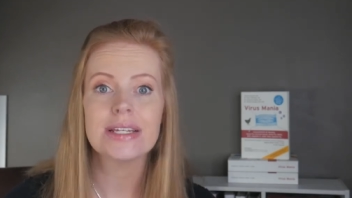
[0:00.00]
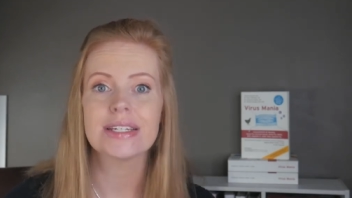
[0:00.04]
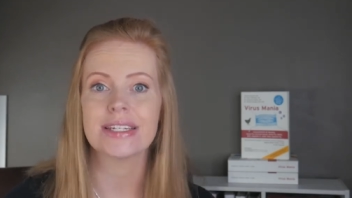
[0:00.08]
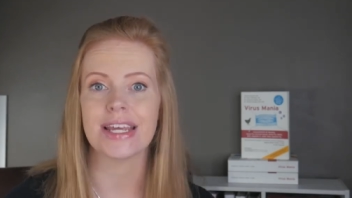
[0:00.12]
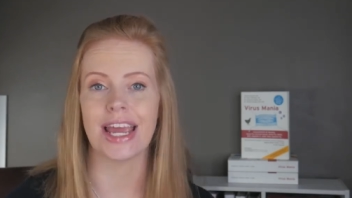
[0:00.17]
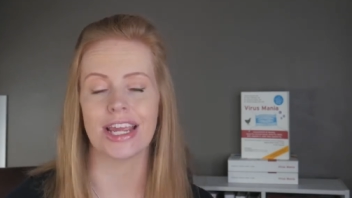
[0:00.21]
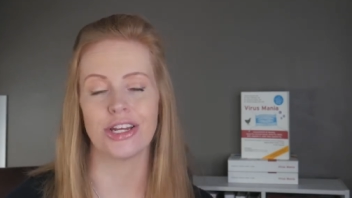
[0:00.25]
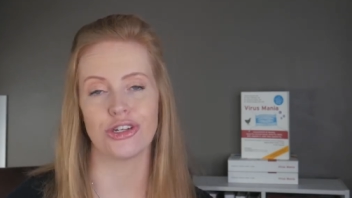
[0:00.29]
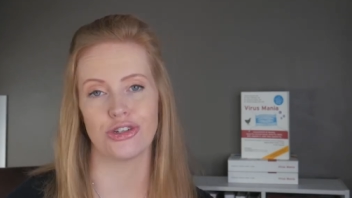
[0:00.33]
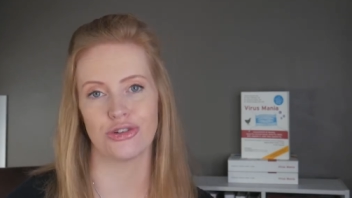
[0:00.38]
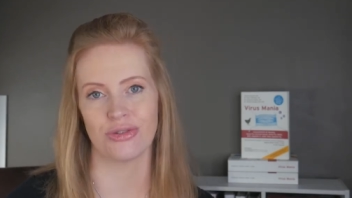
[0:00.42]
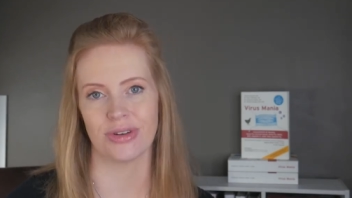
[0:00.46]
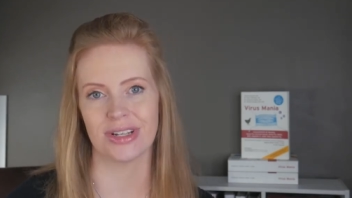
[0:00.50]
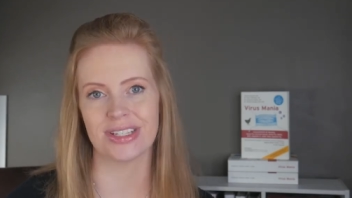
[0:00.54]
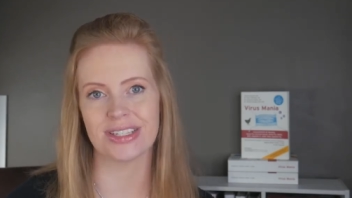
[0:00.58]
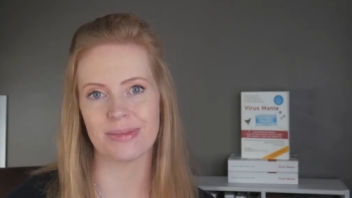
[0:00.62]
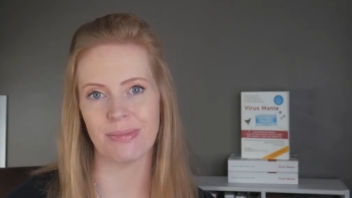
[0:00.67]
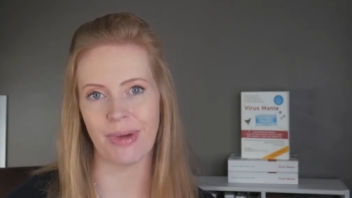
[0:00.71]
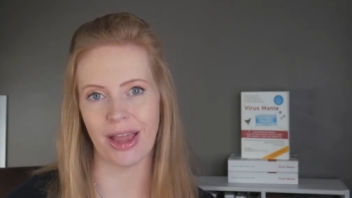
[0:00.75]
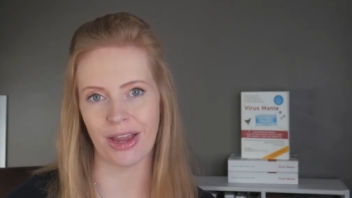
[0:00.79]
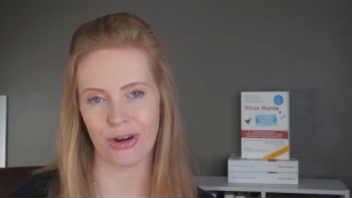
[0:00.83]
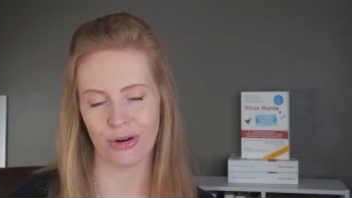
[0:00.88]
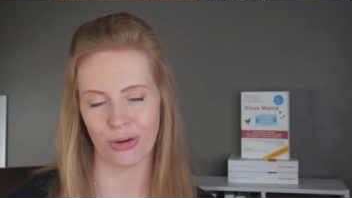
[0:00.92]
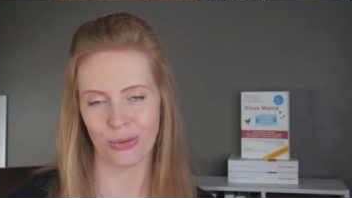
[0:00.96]
dangerous
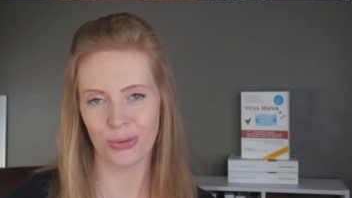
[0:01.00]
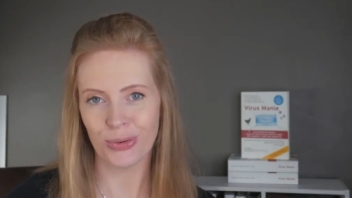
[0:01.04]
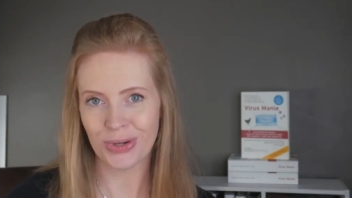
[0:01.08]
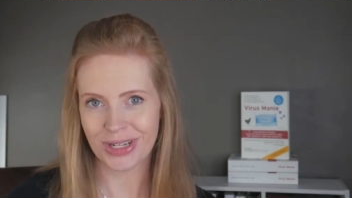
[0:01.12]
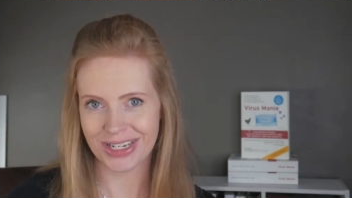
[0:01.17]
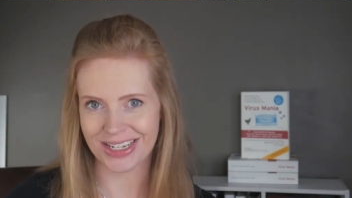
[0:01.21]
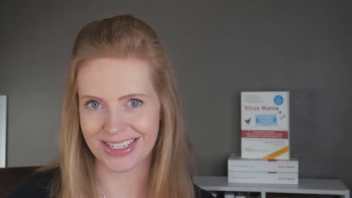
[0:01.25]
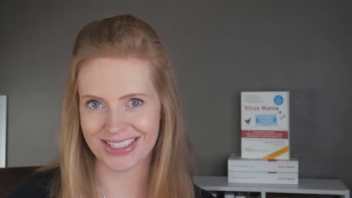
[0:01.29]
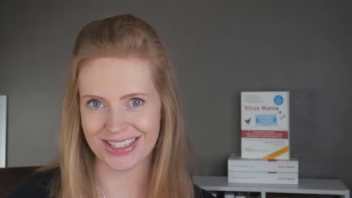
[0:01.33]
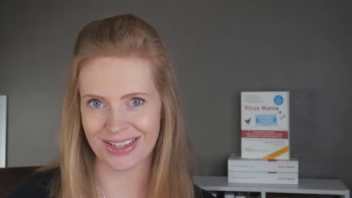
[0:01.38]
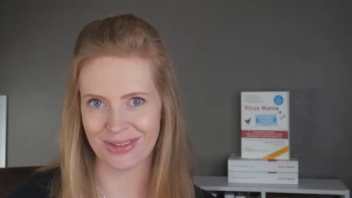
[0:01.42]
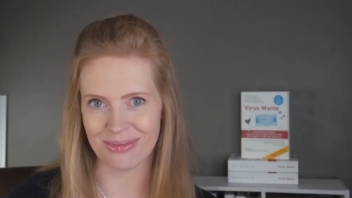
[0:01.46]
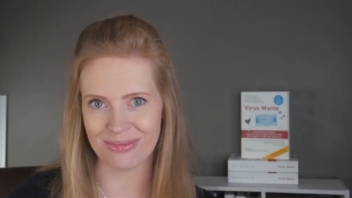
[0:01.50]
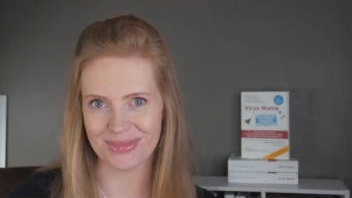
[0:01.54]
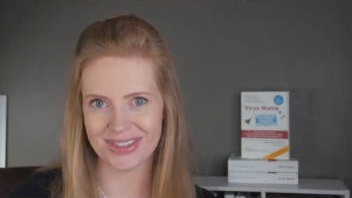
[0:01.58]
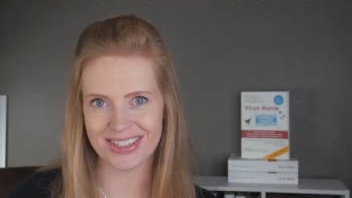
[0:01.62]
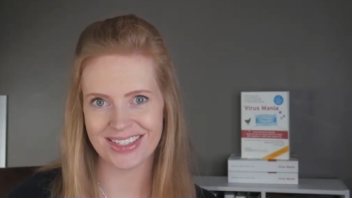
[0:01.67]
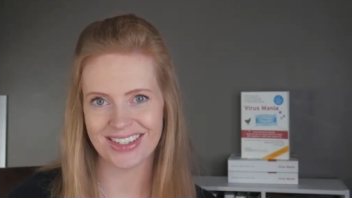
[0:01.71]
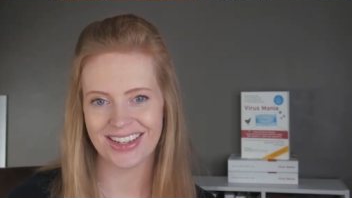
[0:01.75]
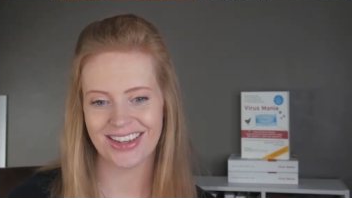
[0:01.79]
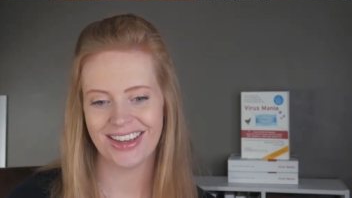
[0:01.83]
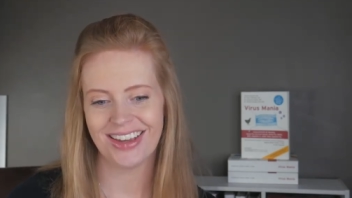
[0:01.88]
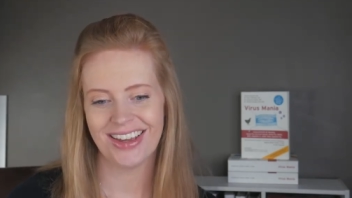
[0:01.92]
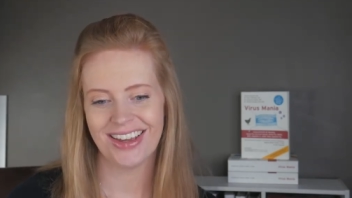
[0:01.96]
microorganisms.